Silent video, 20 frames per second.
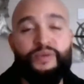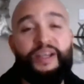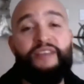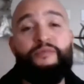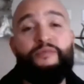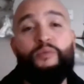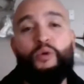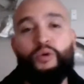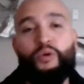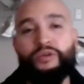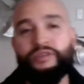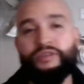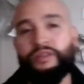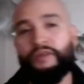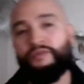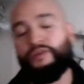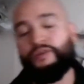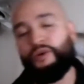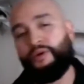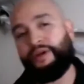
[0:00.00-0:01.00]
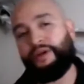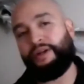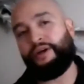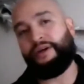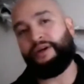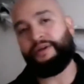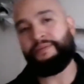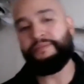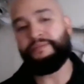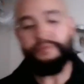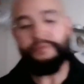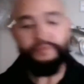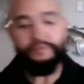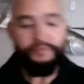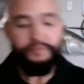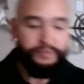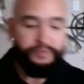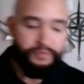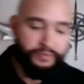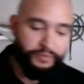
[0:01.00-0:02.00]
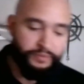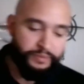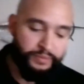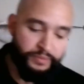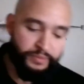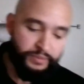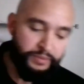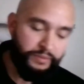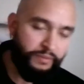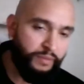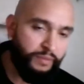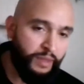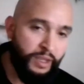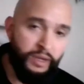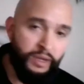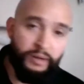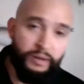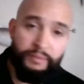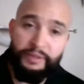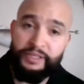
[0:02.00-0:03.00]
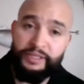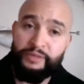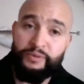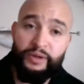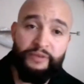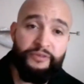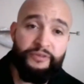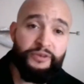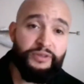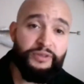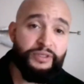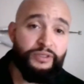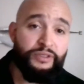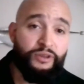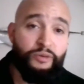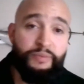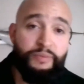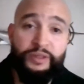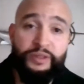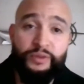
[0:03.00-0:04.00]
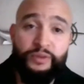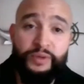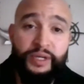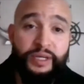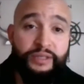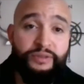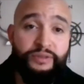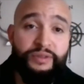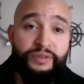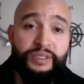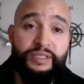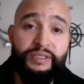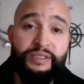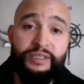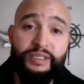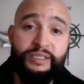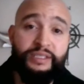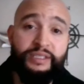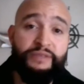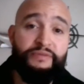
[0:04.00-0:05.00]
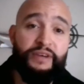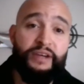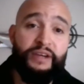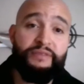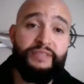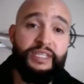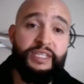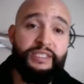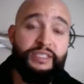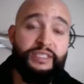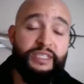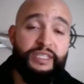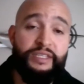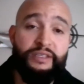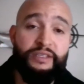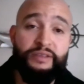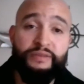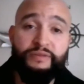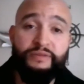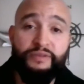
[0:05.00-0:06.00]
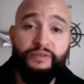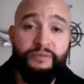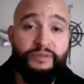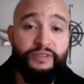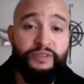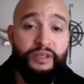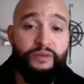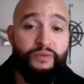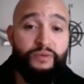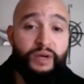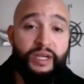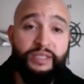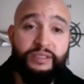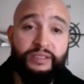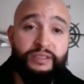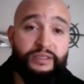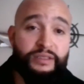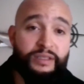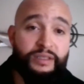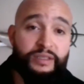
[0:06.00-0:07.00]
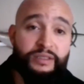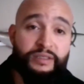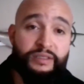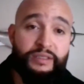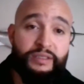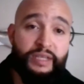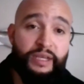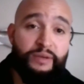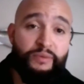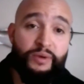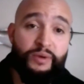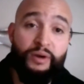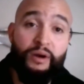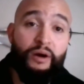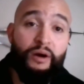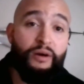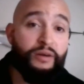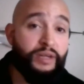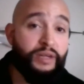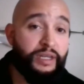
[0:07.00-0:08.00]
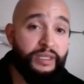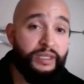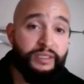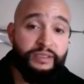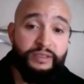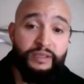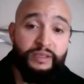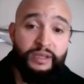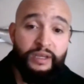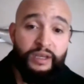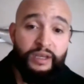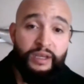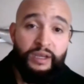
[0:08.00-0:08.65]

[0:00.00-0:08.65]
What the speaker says: We have more stuff going on. But the refuge is open 365 days a year from sunrise to sunset, regardless.